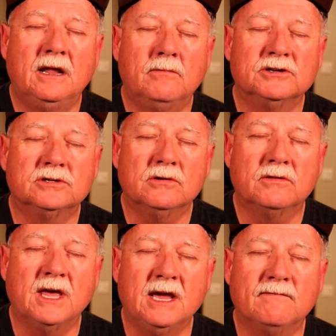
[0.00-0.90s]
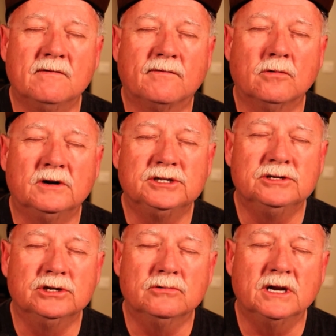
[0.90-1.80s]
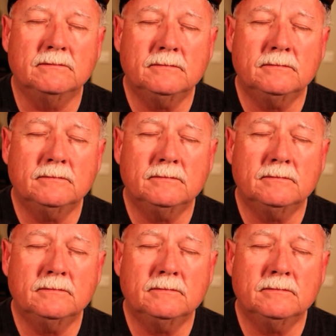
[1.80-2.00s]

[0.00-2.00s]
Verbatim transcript: We're so thankful for what you're doing